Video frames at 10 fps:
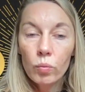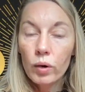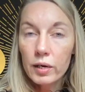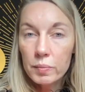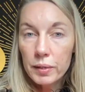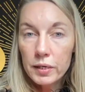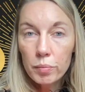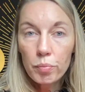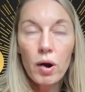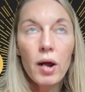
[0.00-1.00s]
what has been
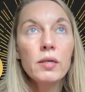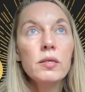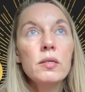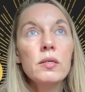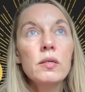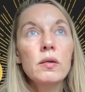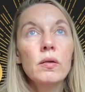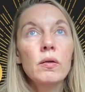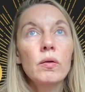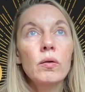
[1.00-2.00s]
suppressed,
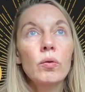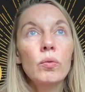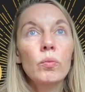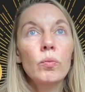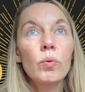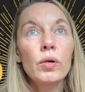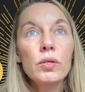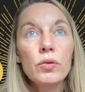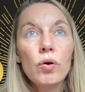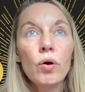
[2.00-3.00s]
what
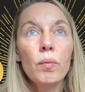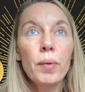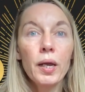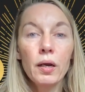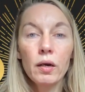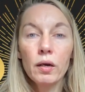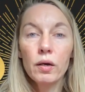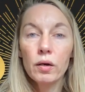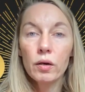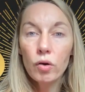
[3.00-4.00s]
has not been
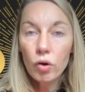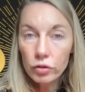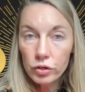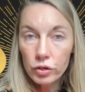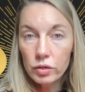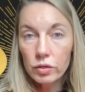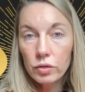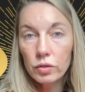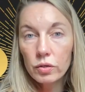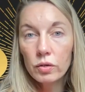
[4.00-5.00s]

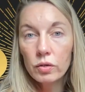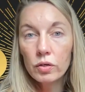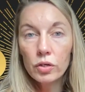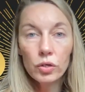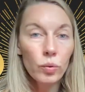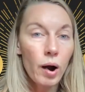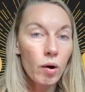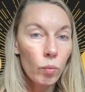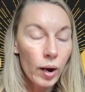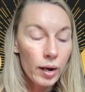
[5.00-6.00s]
conscious to
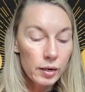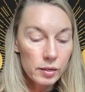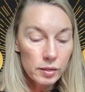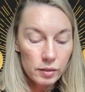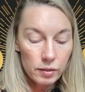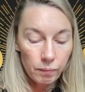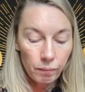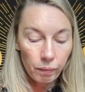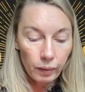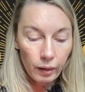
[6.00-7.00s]
our awareness.
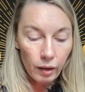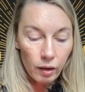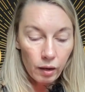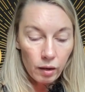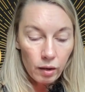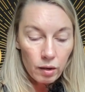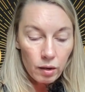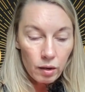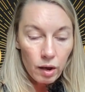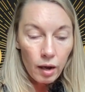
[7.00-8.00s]

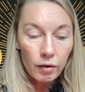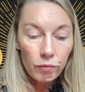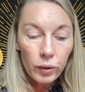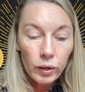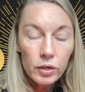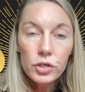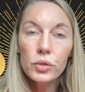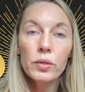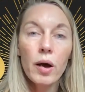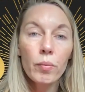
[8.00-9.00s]
And if we can
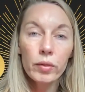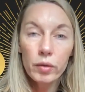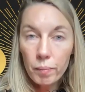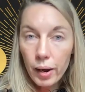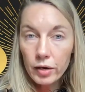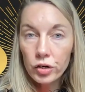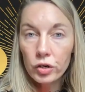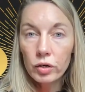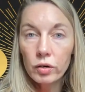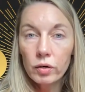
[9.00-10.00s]
do that with
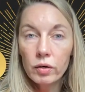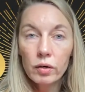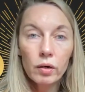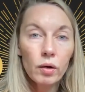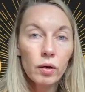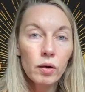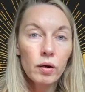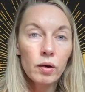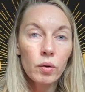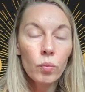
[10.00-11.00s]
compassion
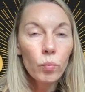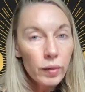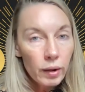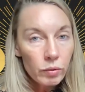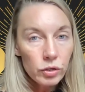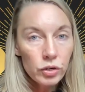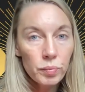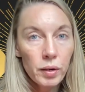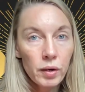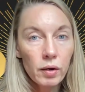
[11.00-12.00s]
and without
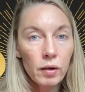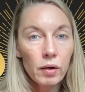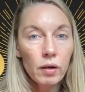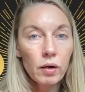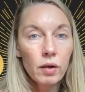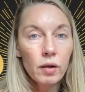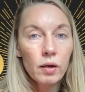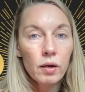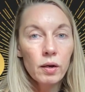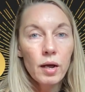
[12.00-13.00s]
judgment,
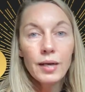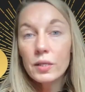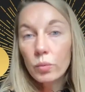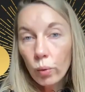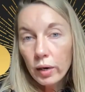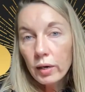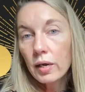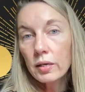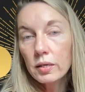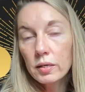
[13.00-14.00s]
as the
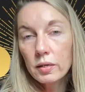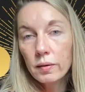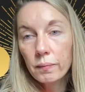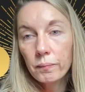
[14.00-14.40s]
witness,